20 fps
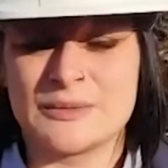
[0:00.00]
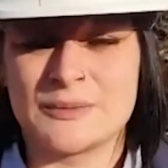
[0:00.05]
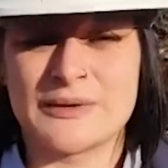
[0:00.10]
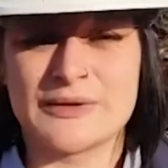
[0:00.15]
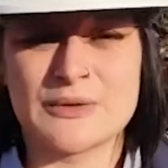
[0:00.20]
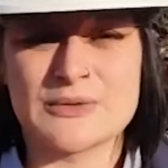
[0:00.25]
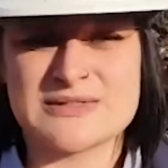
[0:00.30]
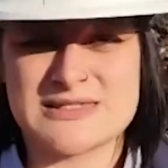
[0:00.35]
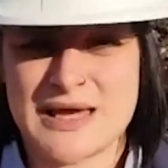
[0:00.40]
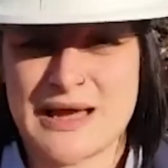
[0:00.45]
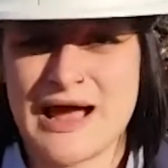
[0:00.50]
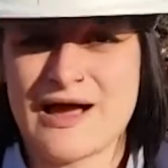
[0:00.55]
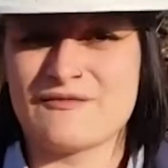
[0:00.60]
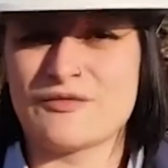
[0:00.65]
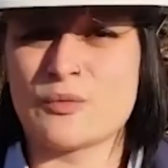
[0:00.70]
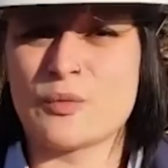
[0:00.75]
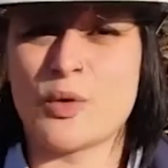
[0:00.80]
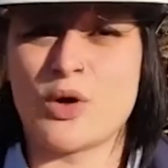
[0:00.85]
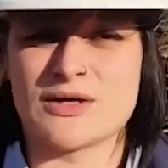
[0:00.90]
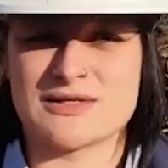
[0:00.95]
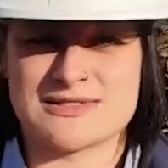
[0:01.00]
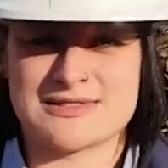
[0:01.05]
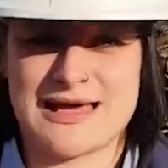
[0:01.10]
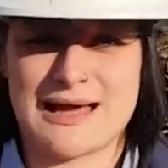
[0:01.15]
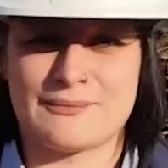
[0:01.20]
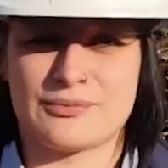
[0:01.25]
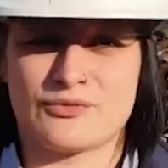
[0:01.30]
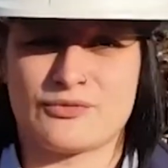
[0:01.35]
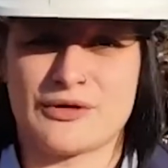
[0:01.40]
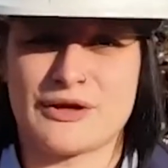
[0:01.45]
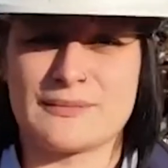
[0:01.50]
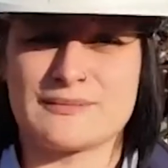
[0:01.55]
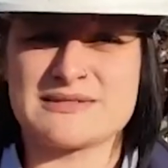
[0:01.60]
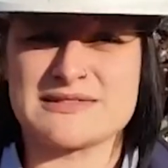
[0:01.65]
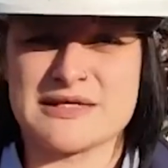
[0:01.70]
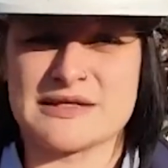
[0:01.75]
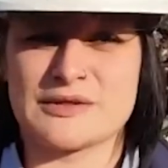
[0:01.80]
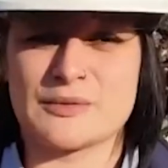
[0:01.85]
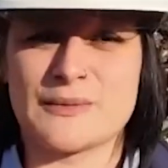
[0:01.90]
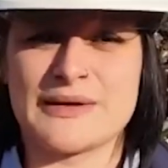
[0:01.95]
We also have a WhatsApp group
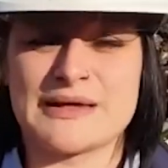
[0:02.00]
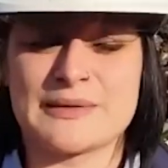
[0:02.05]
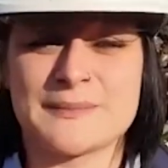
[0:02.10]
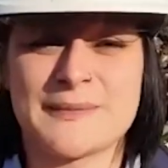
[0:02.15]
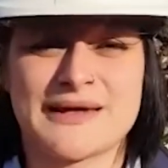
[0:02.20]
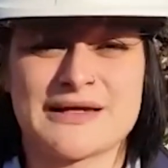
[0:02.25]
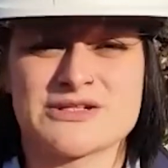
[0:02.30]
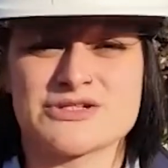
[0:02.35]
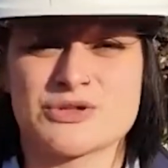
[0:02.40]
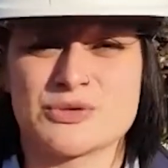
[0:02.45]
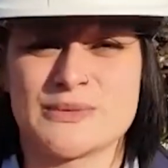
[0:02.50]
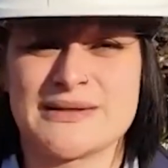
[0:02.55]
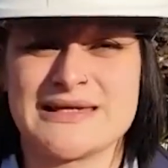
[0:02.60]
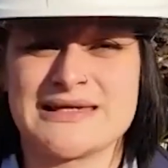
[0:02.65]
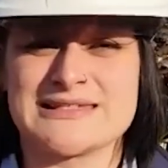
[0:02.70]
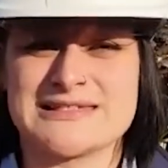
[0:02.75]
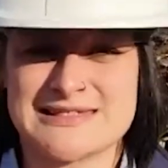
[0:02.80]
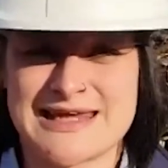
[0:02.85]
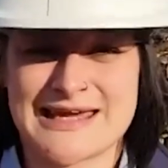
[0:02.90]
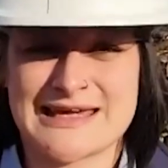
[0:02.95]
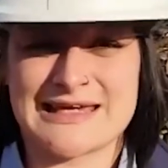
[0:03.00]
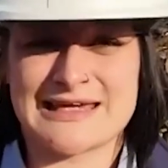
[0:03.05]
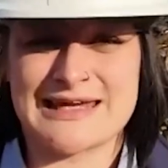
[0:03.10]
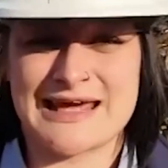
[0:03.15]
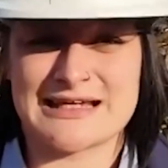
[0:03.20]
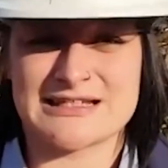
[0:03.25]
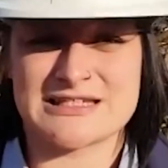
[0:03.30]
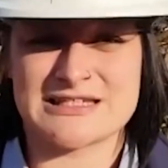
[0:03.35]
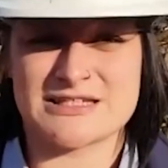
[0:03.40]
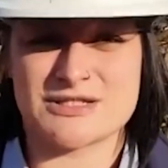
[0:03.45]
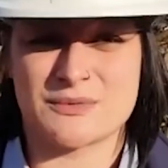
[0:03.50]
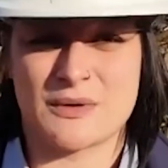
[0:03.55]
so that we can make sure we stay connected